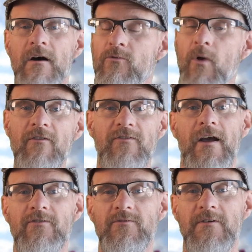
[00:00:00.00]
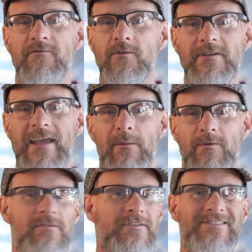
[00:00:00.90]
Raw files from the Fuji
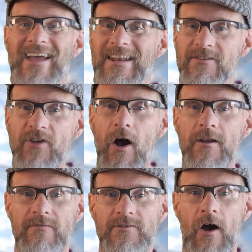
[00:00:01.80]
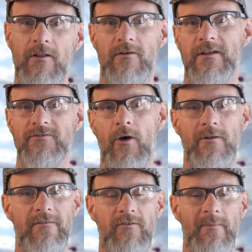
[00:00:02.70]
cameras contain a ton of color and
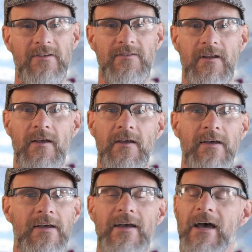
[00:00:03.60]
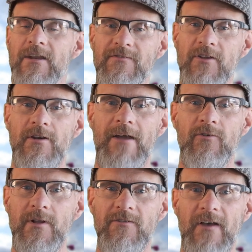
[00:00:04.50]
tonal information, and if you don't have a
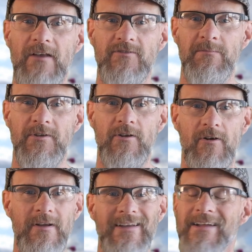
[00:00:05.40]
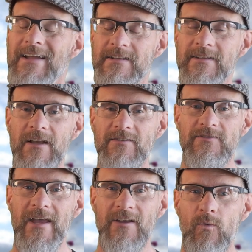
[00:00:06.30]
really fast computer, it can actually
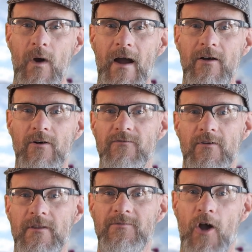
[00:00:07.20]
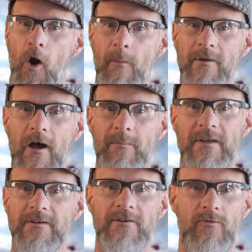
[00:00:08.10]
take a while for them to open up
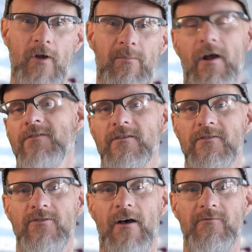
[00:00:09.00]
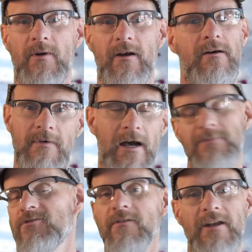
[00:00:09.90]
into your raw processing software.
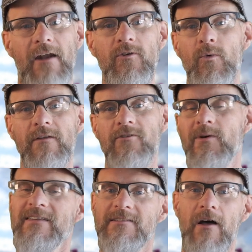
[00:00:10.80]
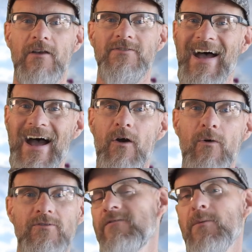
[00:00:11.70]
I'm sure that every one of you has lost
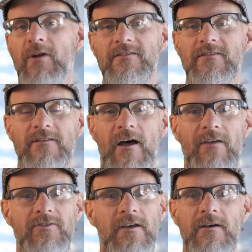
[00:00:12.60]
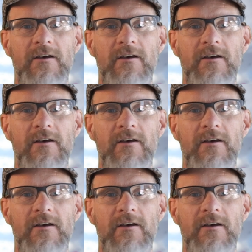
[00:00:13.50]
hours of your precious lives